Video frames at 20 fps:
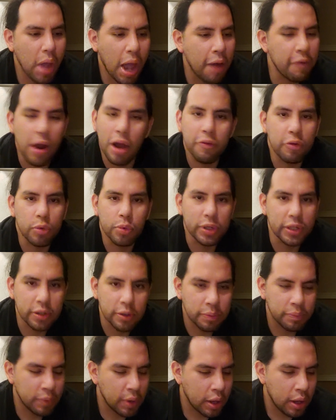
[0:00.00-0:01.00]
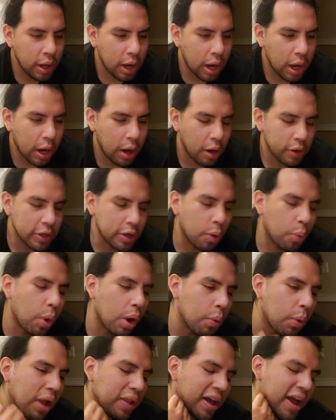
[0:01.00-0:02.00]
every week, you know,
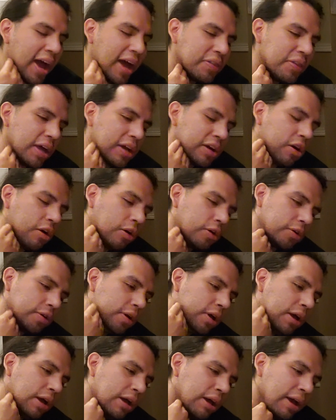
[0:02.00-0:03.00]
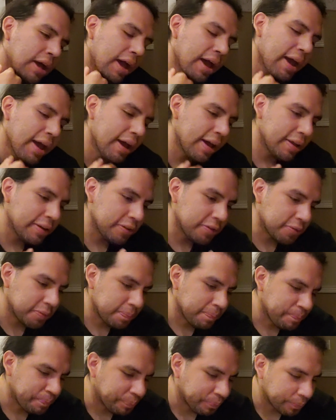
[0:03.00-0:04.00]
while I had that card. And
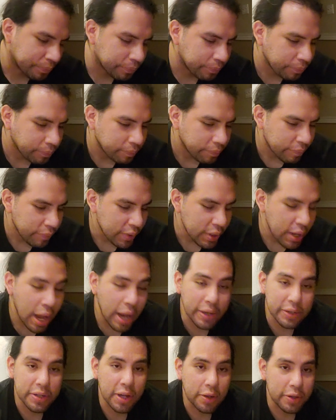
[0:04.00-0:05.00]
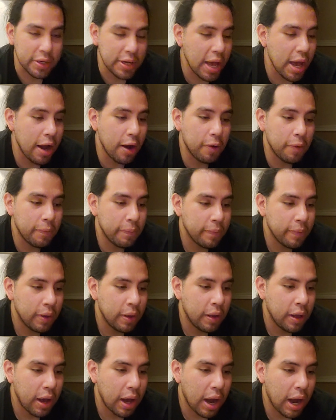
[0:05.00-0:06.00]
I can tell you now,
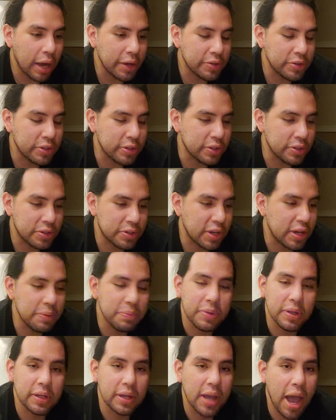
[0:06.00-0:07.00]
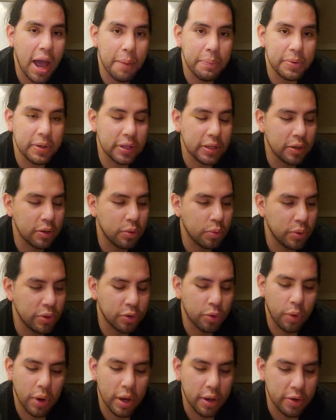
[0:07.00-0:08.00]
I see the same thing happening
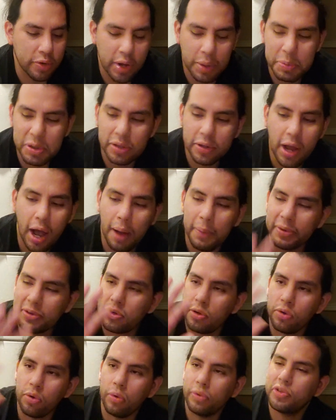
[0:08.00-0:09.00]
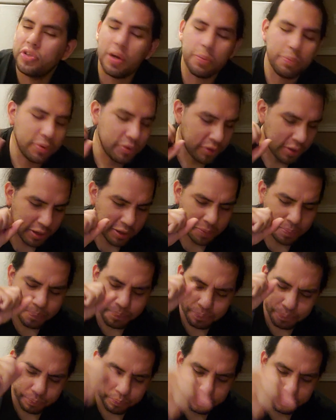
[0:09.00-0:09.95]
with Grails. I mean, comics are their own separate thing,